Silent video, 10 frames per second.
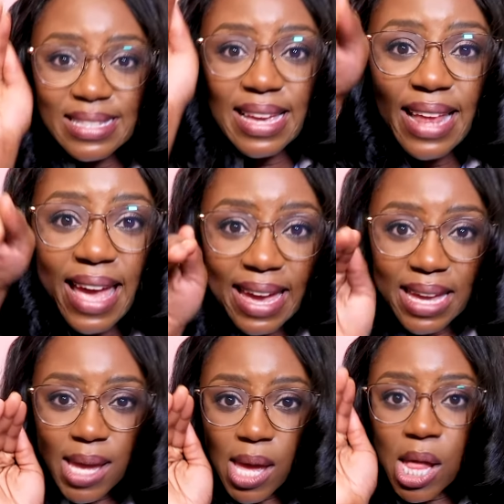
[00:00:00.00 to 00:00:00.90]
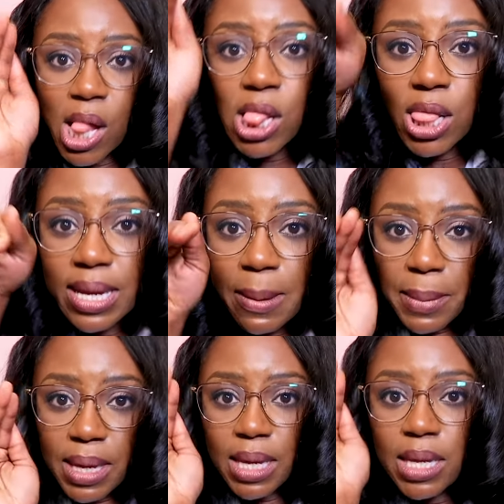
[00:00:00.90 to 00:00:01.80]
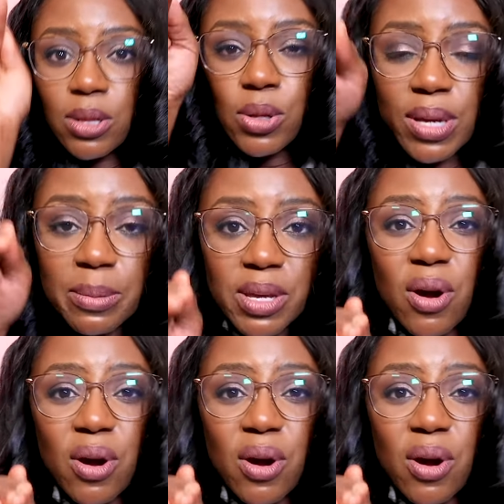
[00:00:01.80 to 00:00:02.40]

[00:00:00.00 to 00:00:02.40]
It's saying, hey, look at me, look at me.